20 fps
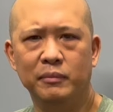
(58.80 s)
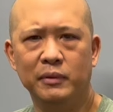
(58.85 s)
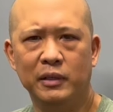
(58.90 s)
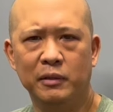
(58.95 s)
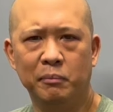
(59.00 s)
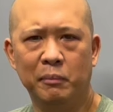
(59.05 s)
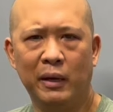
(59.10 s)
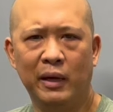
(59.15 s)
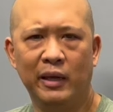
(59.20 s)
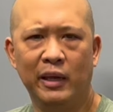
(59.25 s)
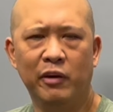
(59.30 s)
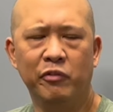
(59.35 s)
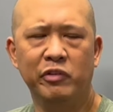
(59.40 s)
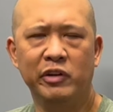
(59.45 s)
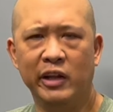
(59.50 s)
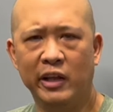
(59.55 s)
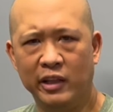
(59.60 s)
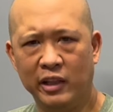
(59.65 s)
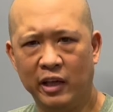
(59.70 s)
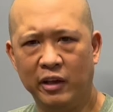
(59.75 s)
in my
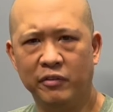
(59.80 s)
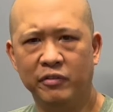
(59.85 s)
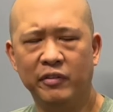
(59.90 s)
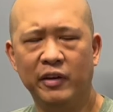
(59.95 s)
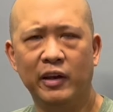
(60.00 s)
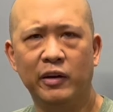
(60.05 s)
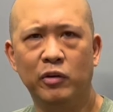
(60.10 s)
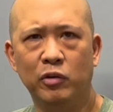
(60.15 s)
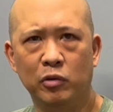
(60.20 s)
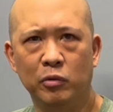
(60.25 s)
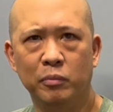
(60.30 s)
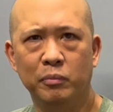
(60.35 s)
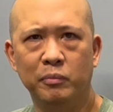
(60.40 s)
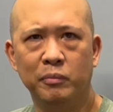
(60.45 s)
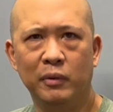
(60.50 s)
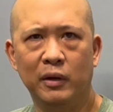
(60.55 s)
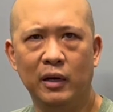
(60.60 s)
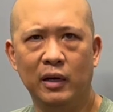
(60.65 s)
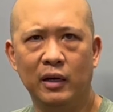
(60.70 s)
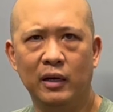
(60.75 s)
everyday life at home.
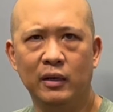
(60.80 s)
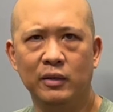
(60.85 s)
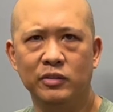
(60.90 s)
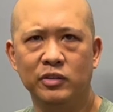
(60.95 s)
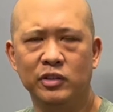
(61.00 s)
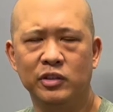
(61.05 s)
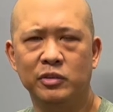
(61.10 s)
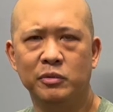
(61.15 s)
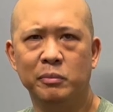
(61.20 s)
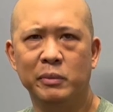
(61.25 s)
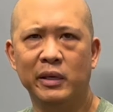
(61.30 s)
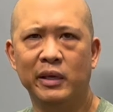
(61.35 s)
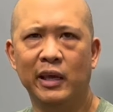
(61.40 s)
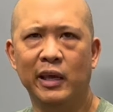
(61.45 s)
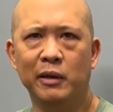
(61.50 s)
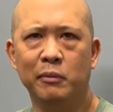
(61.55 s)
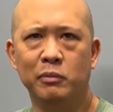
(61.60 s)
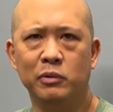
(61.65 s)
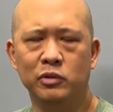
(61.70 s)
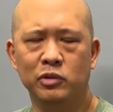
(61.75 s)
Just being
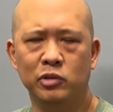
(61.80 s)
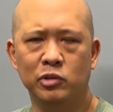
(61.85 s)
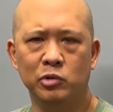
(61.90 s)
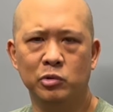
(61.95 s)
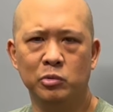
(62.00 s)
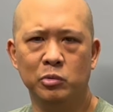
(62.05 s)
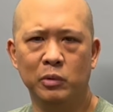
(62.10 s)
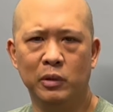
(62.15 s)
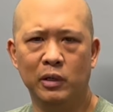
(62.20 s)
able to